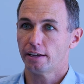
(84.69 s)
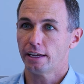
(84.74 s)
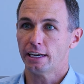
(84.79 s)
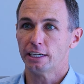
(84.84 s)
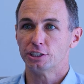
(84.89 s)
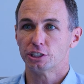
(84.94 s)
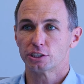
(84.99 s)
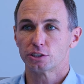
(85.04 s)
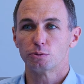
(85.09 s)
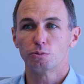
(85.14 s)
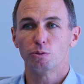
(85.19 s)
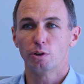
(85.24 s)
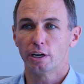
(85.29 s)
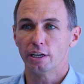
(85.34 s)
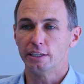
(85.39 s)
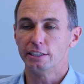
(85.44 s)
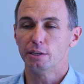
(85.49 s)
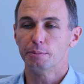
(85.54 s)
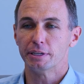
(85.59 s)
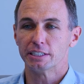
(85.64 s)
and it just
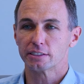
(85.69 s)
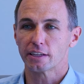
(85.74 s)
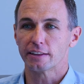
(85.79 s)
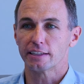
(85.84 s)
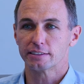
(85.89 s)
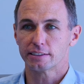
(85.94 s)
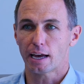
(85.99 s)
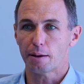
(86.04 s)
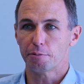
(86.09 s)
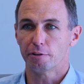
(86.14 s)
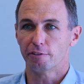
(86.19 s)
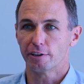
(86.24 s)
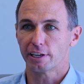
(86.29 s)
really depends on the type of